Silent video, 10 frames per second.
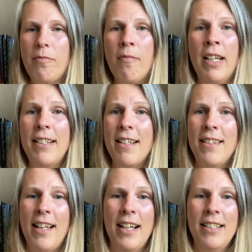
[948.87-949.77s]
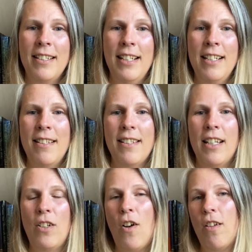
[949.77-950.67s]
It has side slits
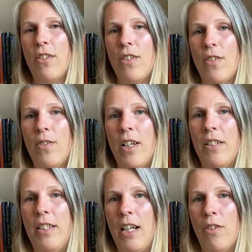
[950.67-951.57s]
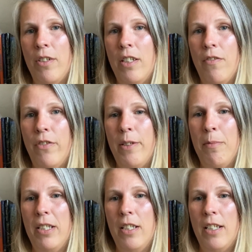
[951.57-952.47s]
and also a decorative rib
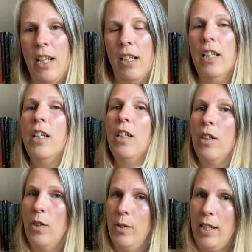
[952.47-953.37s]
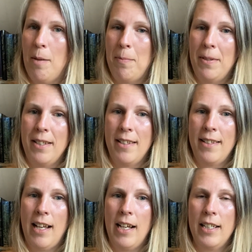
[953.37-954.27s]
detail going up the
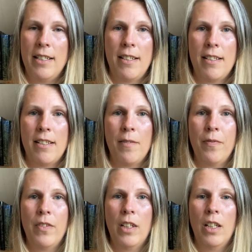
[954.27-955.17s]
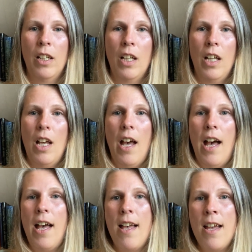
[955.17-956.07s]
sides.
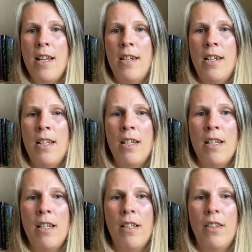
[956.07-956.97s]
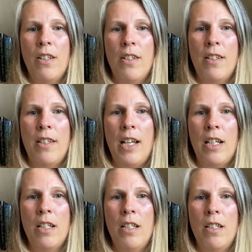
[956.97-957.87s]
And the
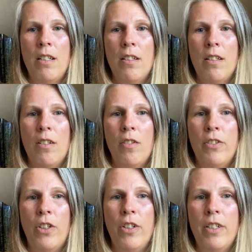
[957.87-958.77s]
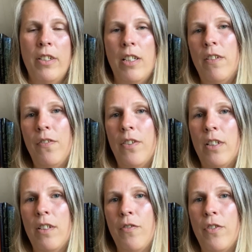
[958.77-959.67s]
second alternative
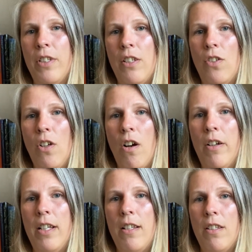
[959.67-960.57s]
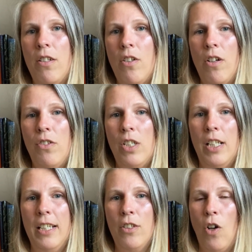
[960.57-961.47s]
for this yarn is the
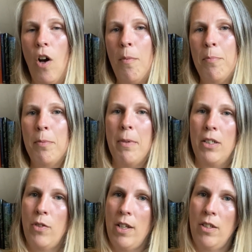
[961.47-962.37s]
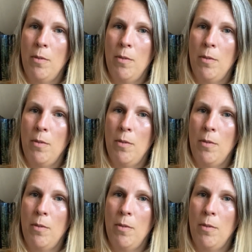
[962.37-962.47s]
Darjeeling top by Trust the